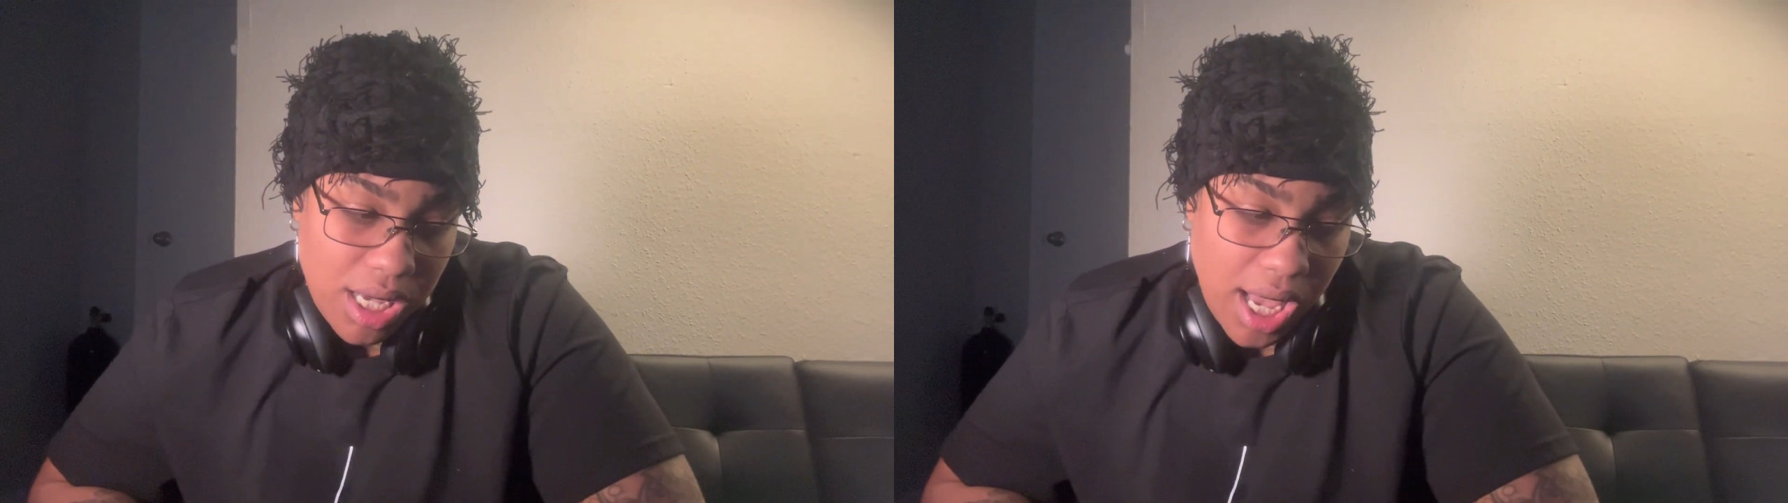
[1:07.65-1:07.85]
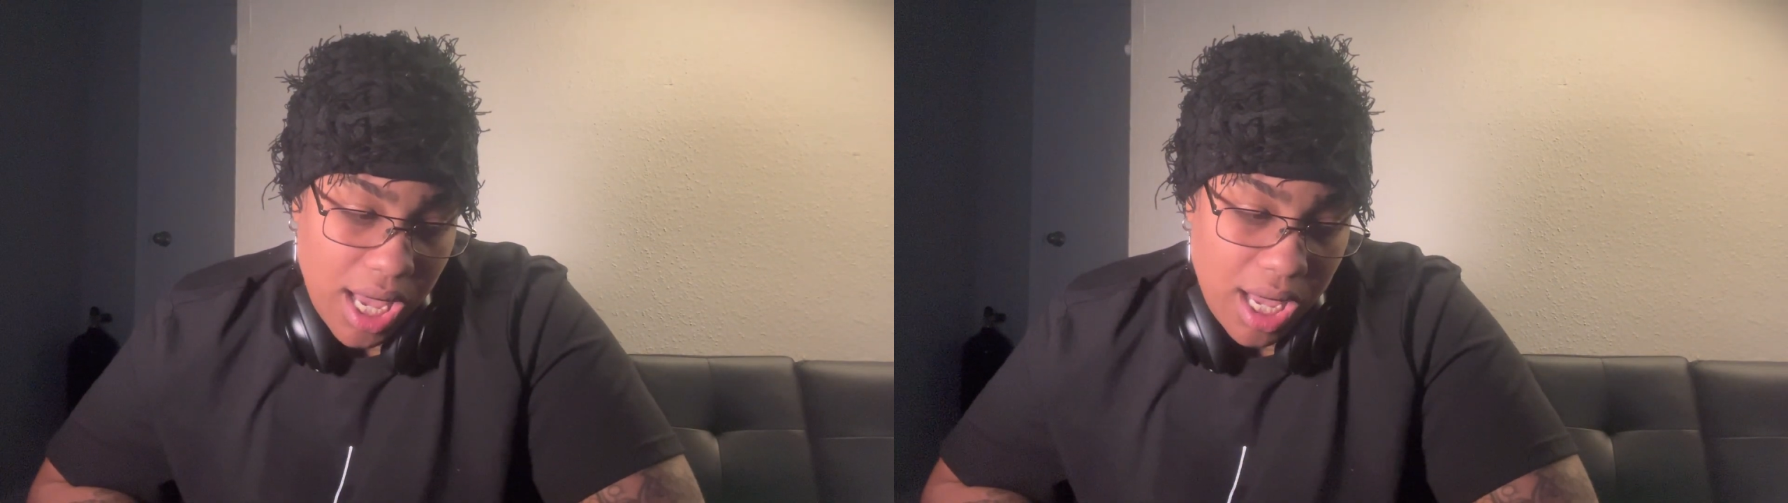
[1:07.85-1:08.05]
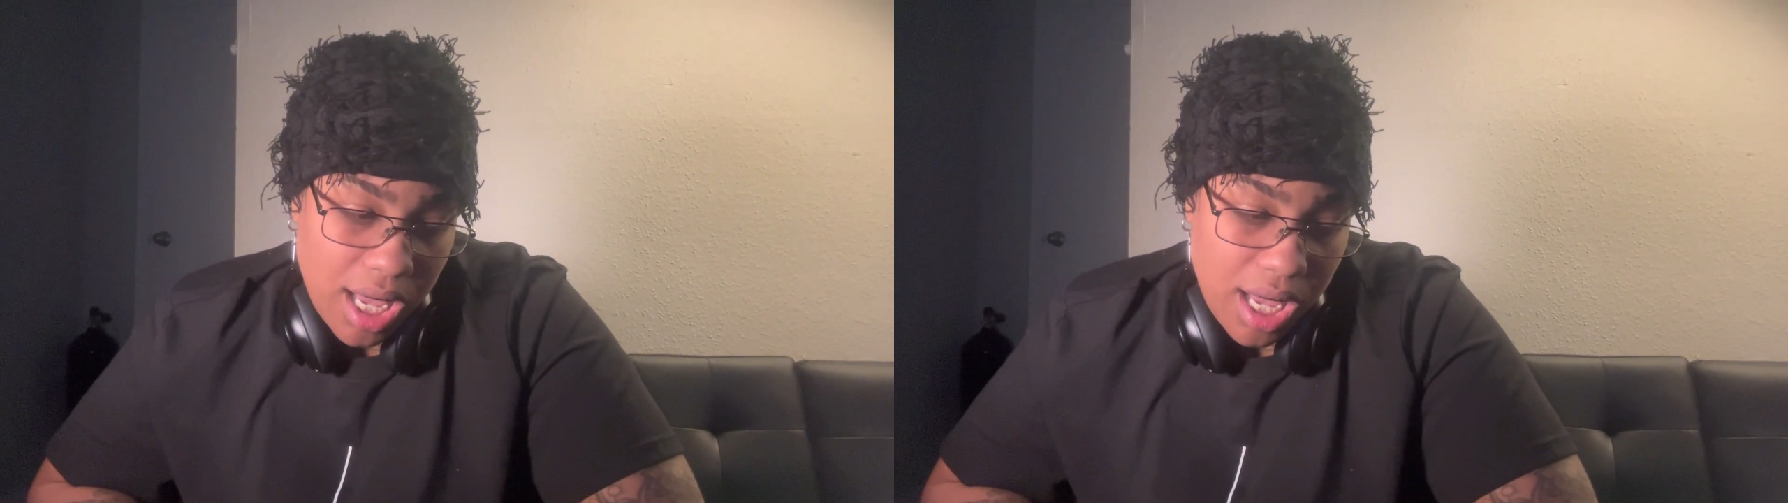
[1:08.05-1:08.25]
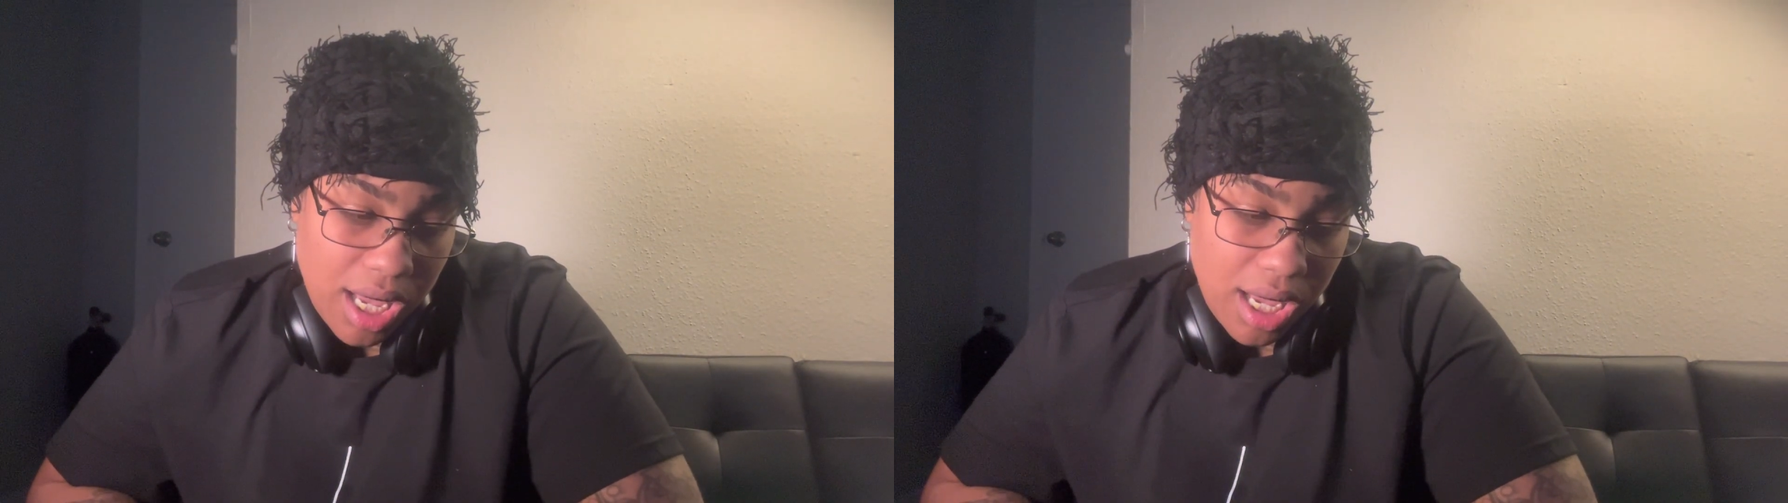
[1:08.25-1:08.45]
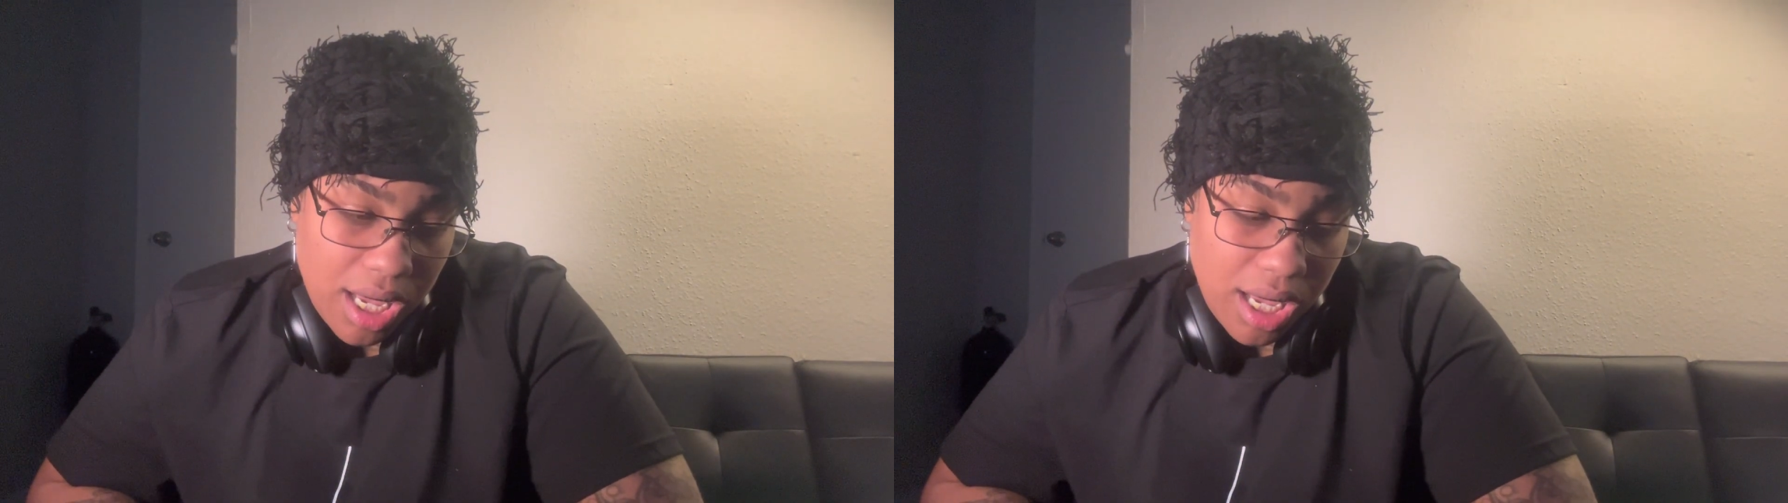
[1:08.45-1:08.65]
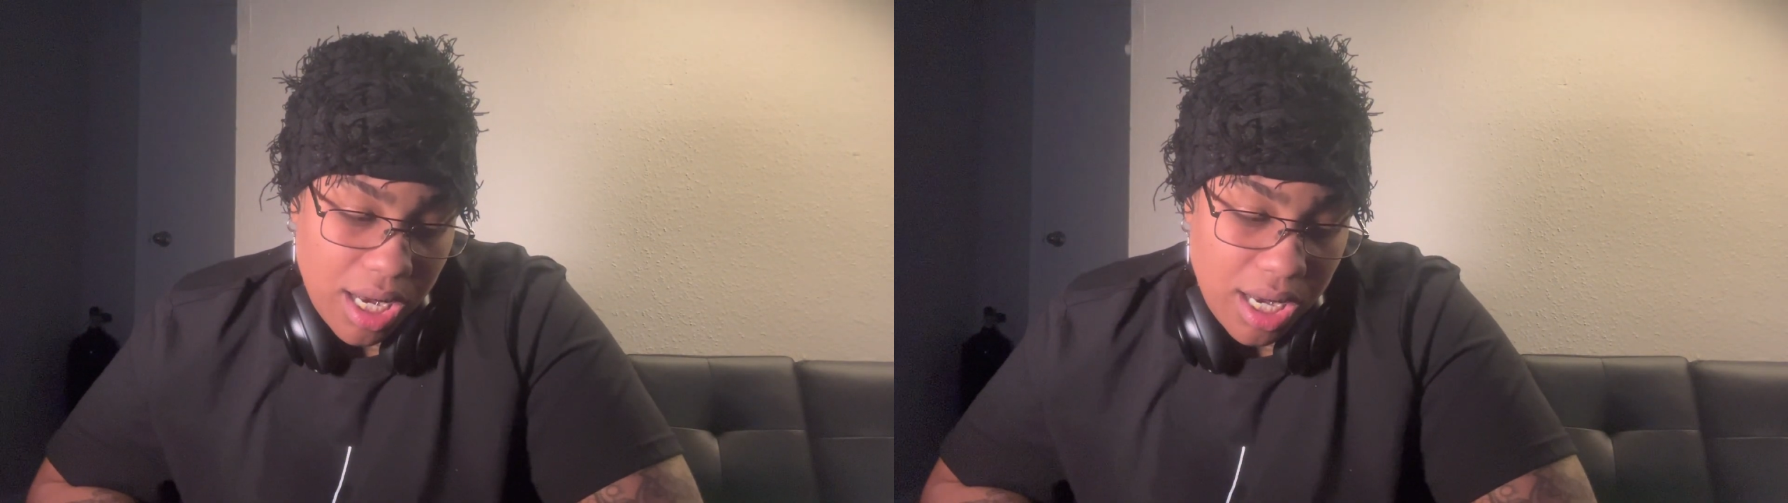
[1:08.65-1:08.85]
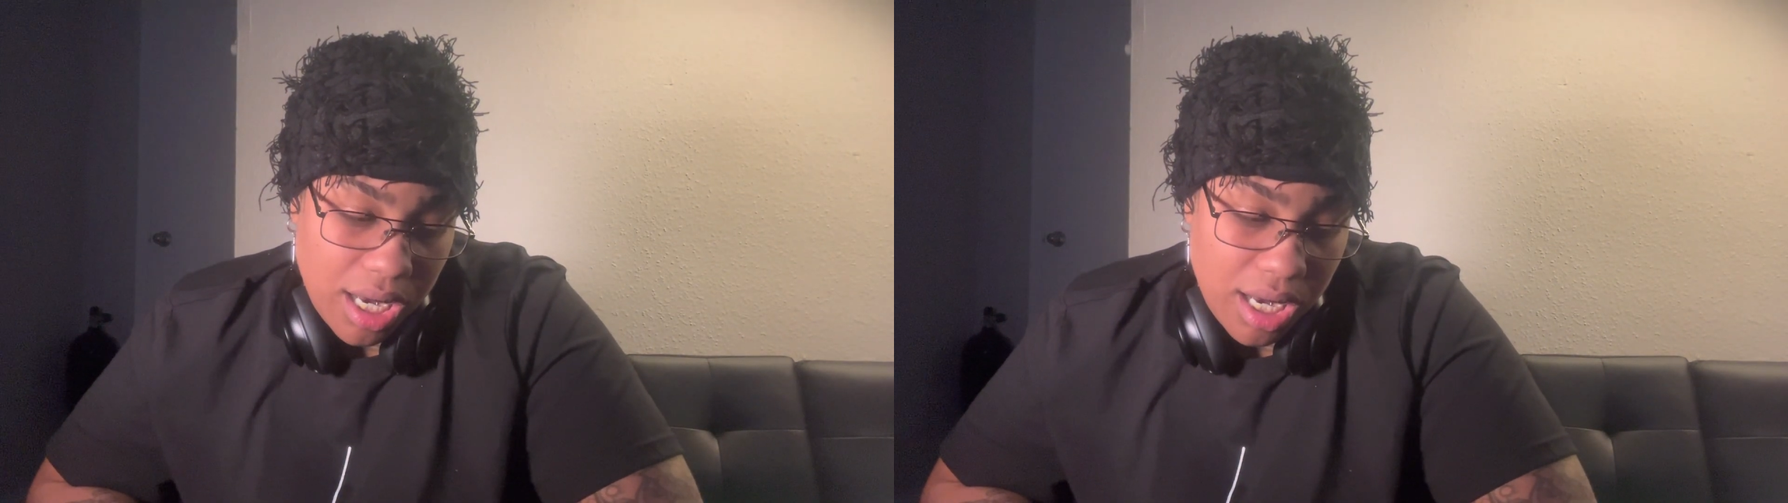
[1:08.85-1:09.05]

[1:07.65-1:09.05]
And